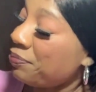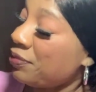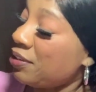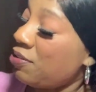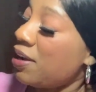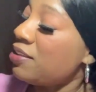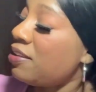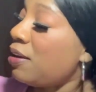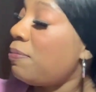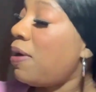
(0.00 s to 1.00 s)
The crazy
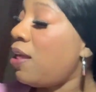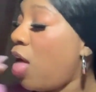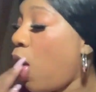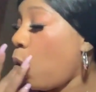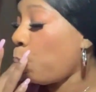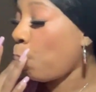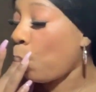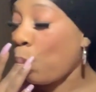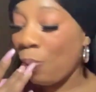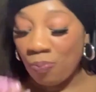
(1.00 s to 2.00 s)
thing about it,
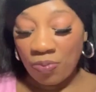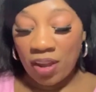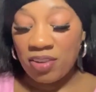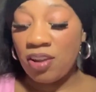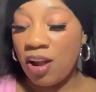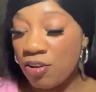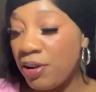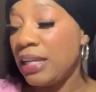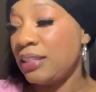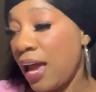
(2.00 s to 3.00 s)
as
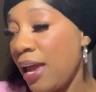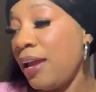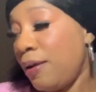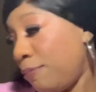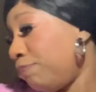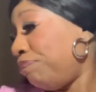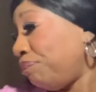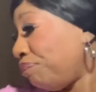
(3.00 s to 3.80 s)
hungry as I am,